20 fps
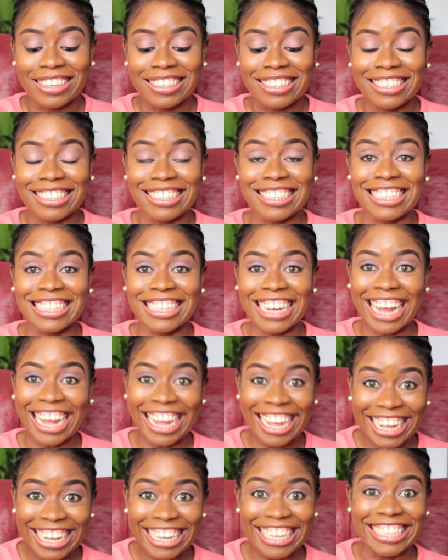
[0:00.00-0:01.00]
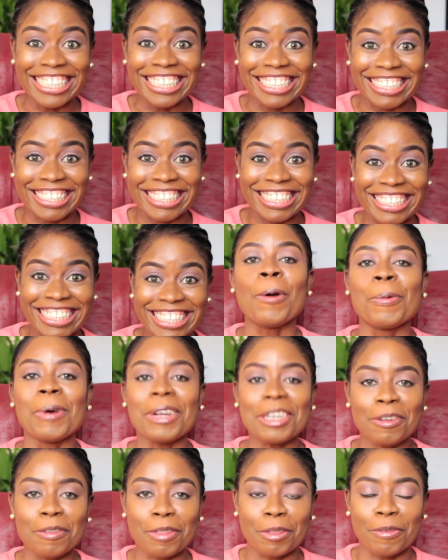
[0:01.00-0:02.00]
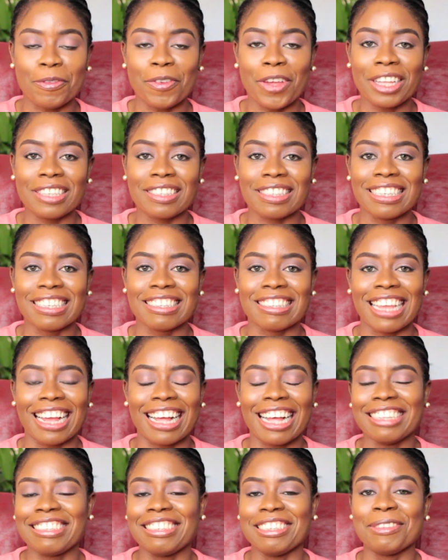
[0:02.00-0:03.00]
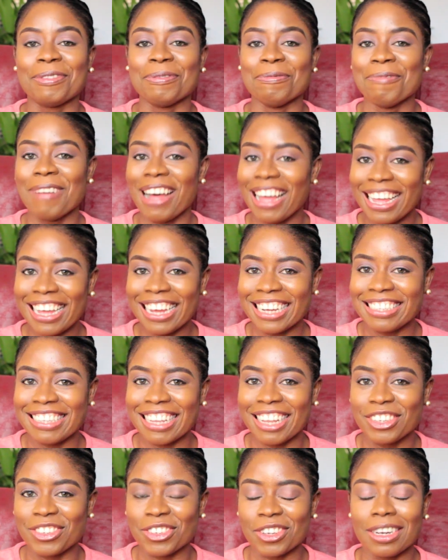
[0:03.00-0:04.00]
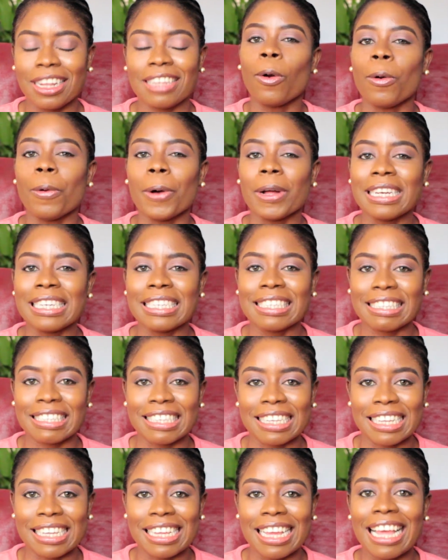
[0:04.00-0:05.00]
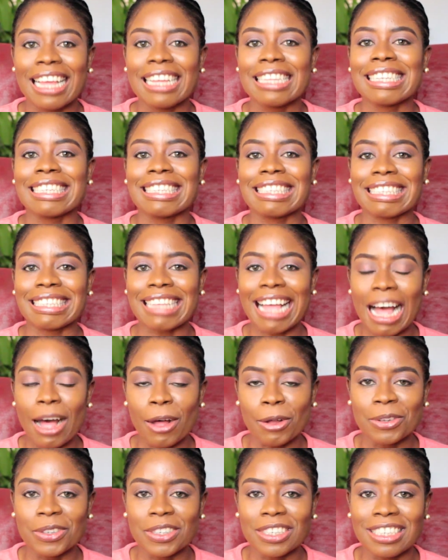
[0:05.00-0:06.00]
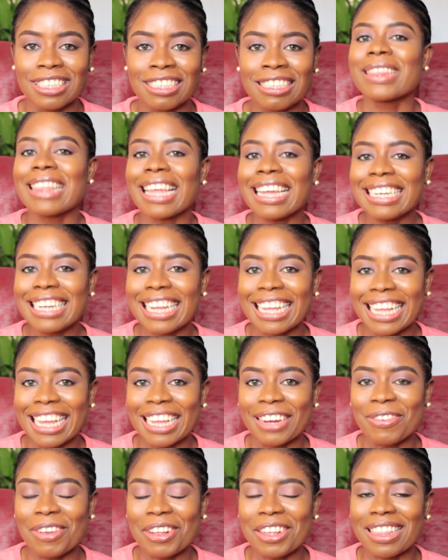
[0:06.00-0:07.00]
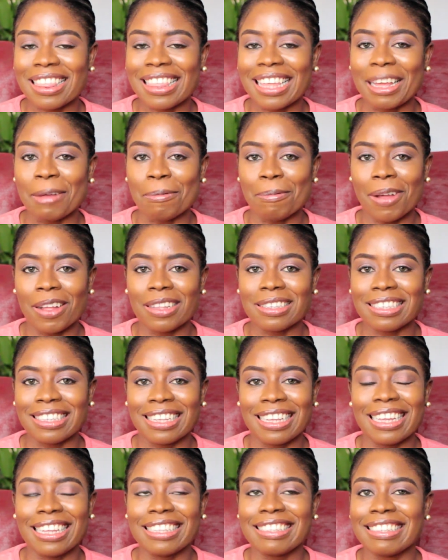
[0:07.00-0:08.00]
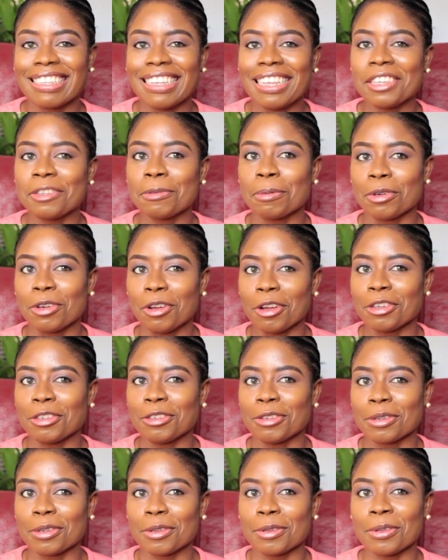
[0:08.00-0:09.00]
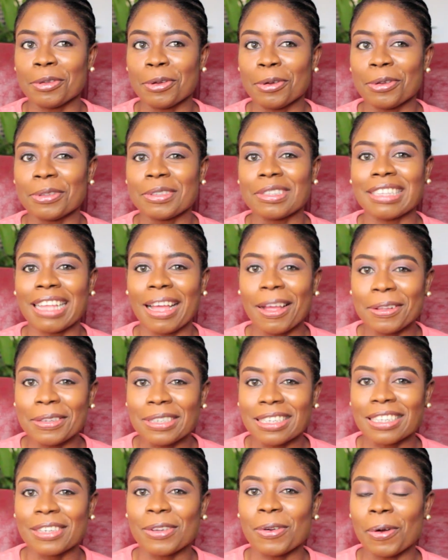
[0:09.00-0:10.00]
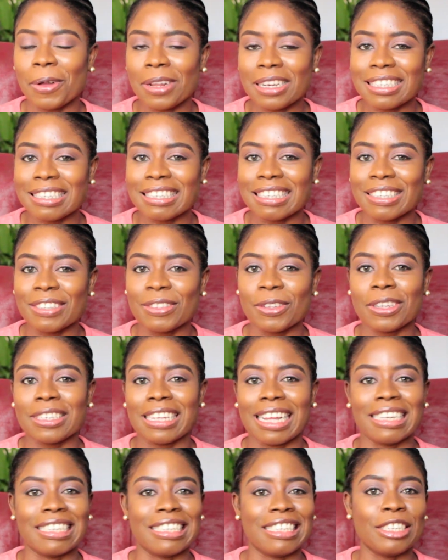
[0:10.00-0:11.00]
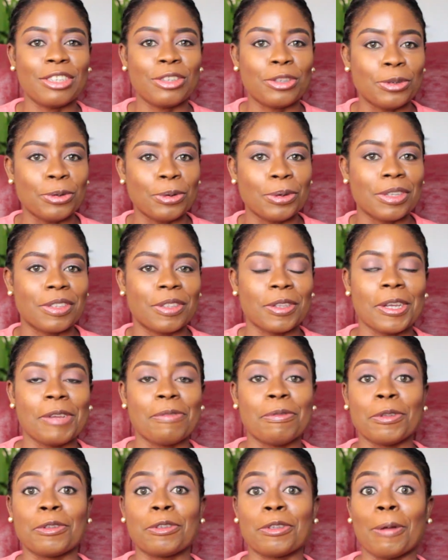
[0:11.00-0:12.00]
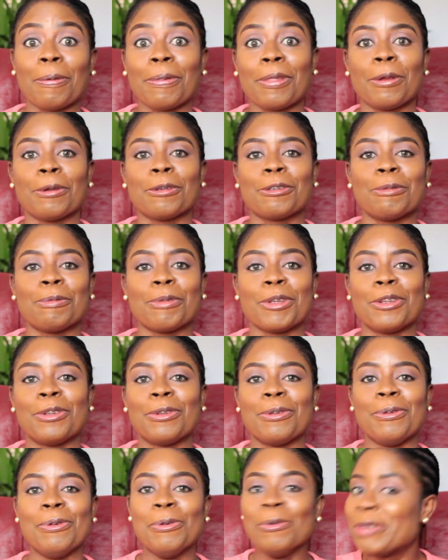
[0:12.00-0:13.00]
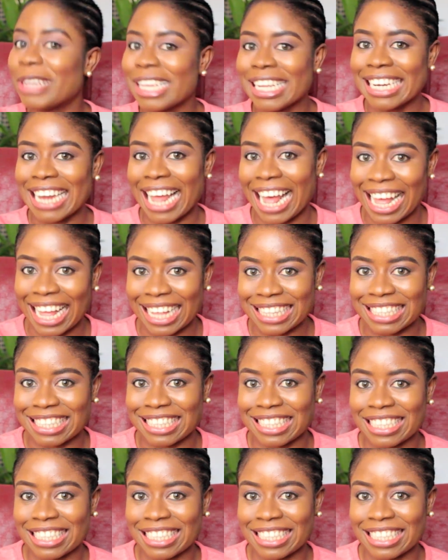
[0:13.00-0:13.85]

Nice. One of the first things that catches my attention is quality. Sound. But then again, when you think about it, it's Niyi's production, so sound and quality is not an issue. It's not even something we should be looking at.